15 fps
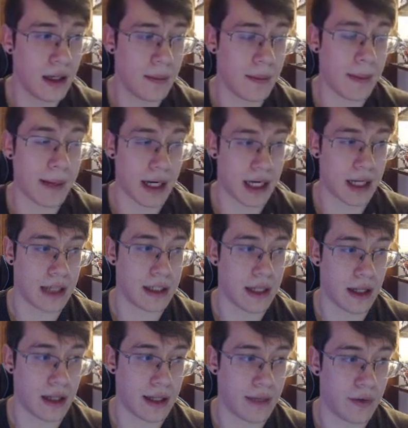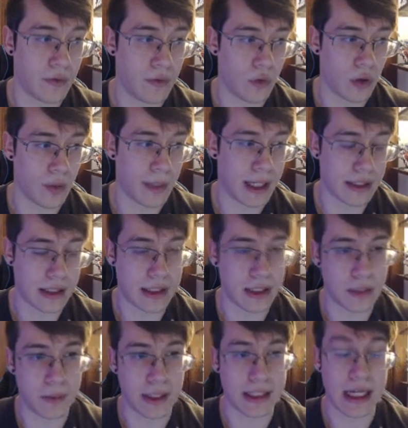Maybe I cut another level 4 because it
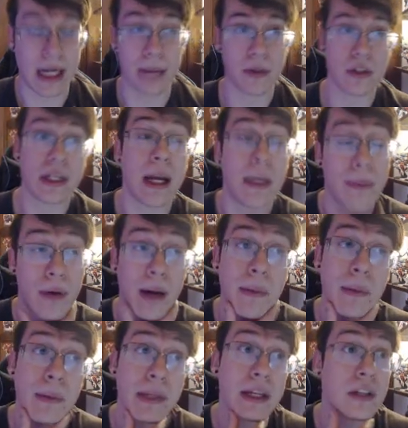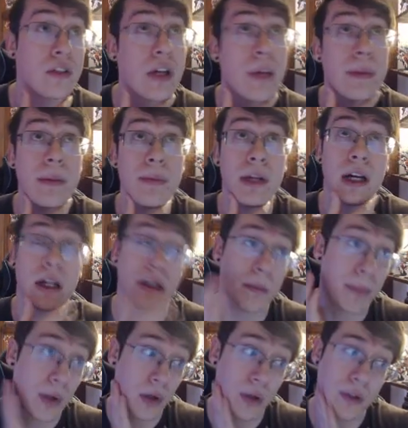does play Tamers. I probably could drop the blocker
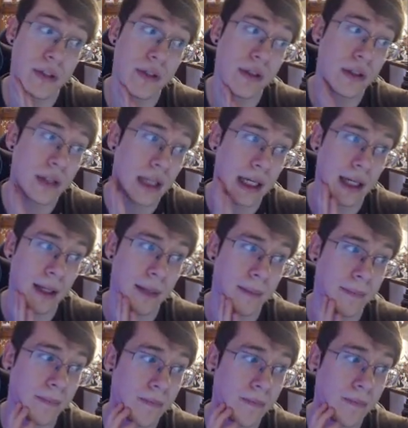birds. And